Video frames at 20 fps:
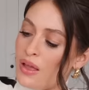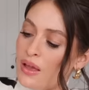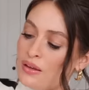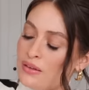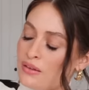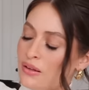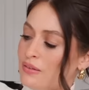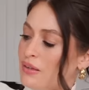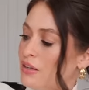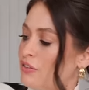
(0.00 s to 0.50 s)
It
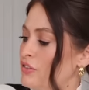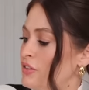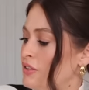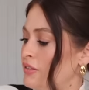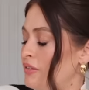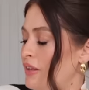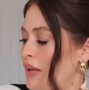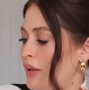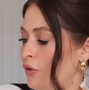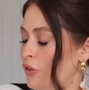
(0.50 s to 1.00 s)
does actually
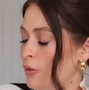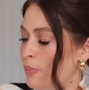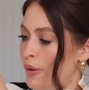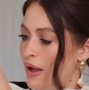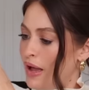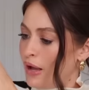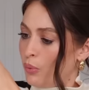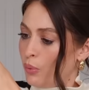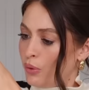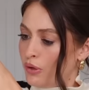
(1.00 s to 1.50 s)
say on the
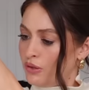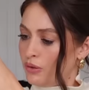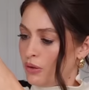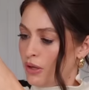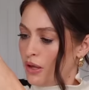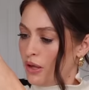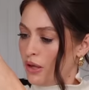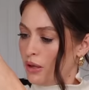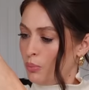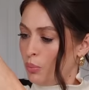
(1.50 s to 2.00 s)
back what it
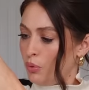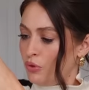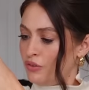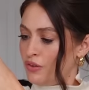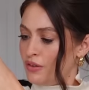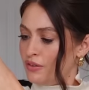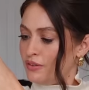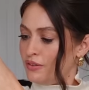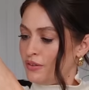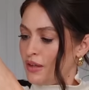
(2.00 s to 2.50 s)
what does
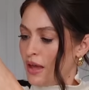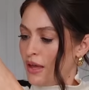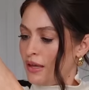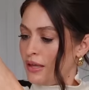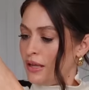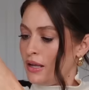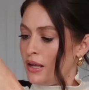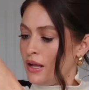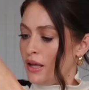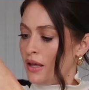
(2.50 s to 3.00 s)
it
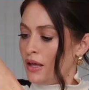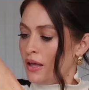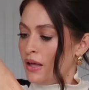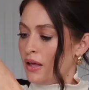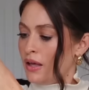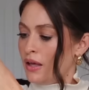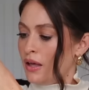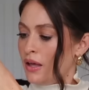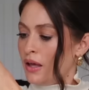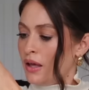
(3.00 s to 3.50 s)
say,
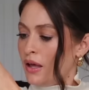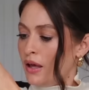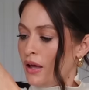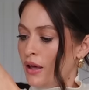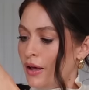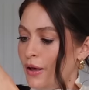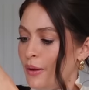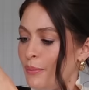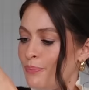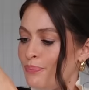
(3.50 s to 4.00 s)

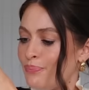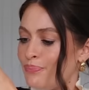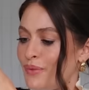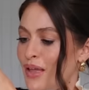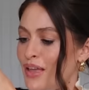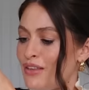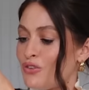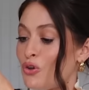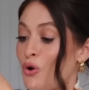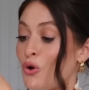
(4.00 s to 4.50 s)

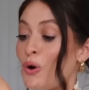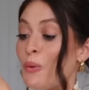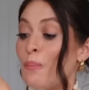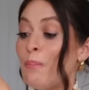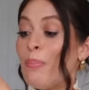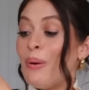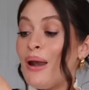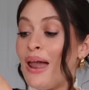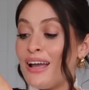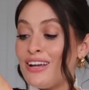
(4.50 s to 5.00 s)
it's got
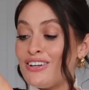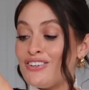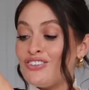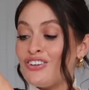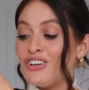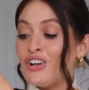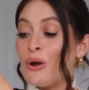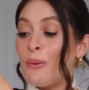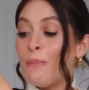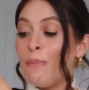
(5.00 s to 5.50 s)

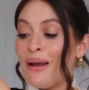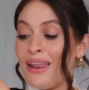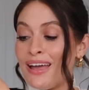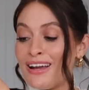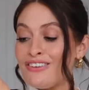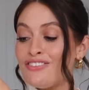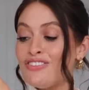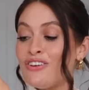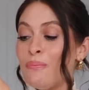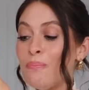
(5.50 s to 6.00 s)

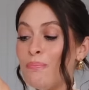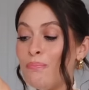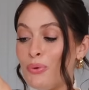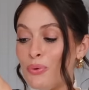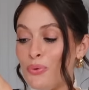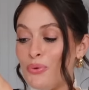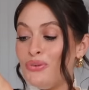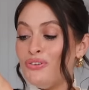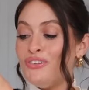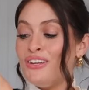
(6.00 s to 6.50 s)
complexion
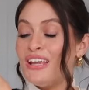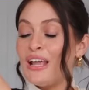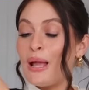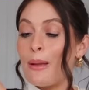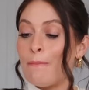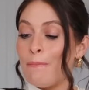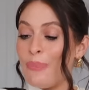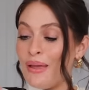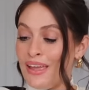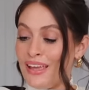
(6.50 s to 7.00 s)
boosting
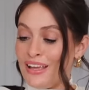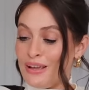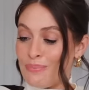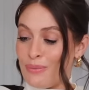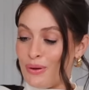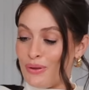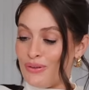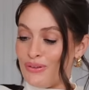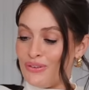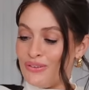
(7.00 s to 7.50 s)

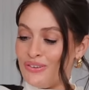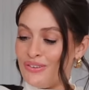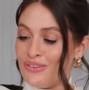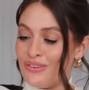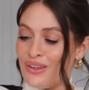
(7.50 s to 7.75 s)
pigments.